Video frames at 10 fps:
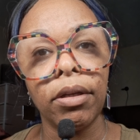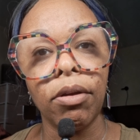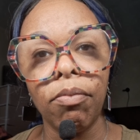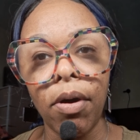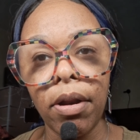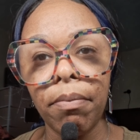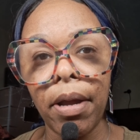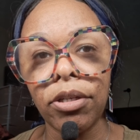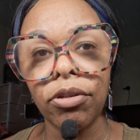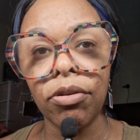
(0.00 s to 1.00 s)
you want to
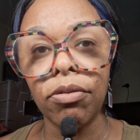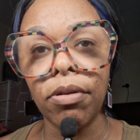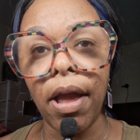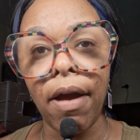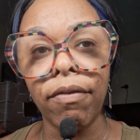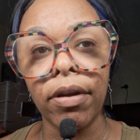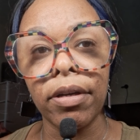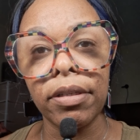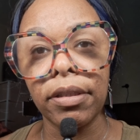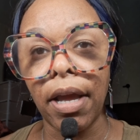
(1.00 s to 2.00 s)
make sure you have a
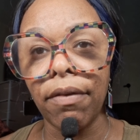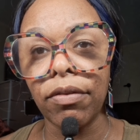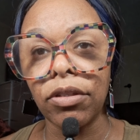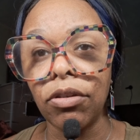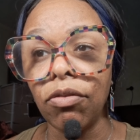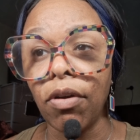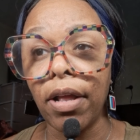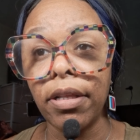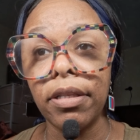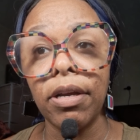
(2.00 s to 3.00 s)
good savings. You're gonna
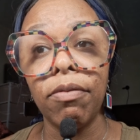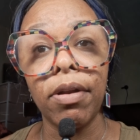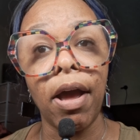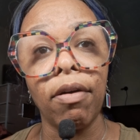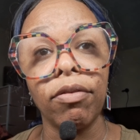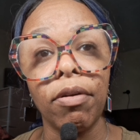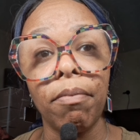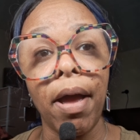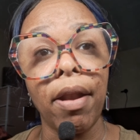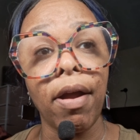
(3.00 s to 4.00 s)
have to deal without. No
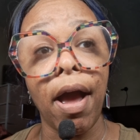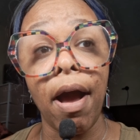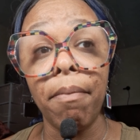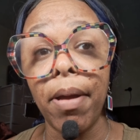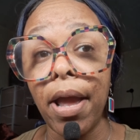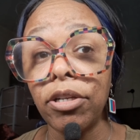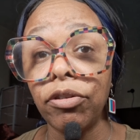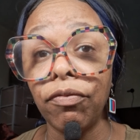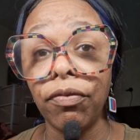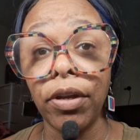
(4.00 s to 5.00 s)
matter how bad
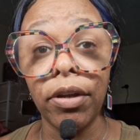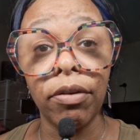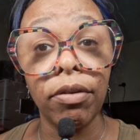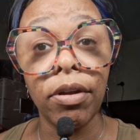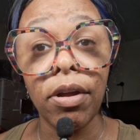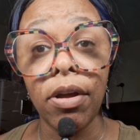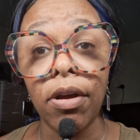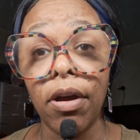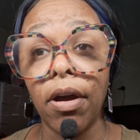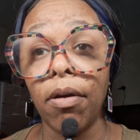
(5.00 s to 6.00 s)
you feel,
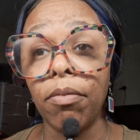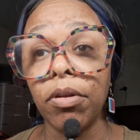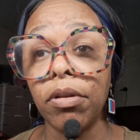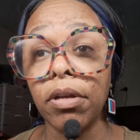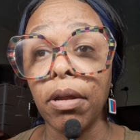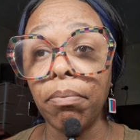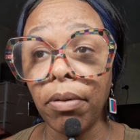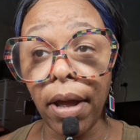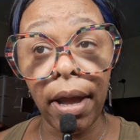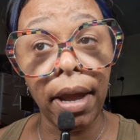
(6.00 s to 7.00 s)
when you're looking
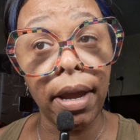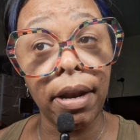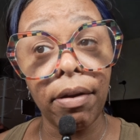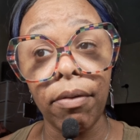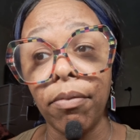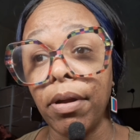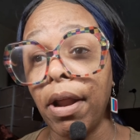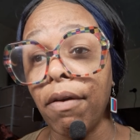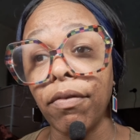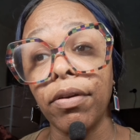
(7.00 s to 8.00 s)
plain or
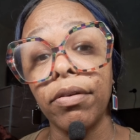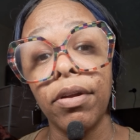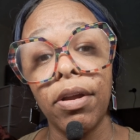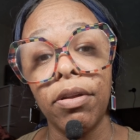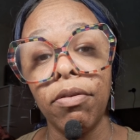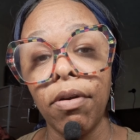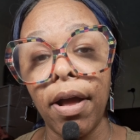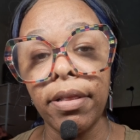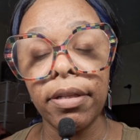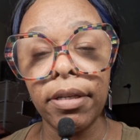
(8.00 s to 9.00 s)
whatever, you're gonna
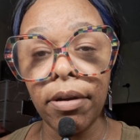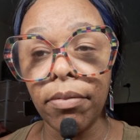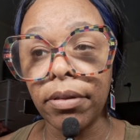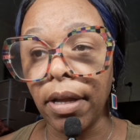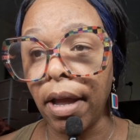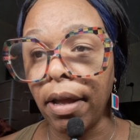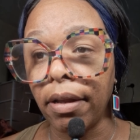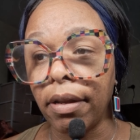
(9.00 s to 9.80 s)
have to deal with that.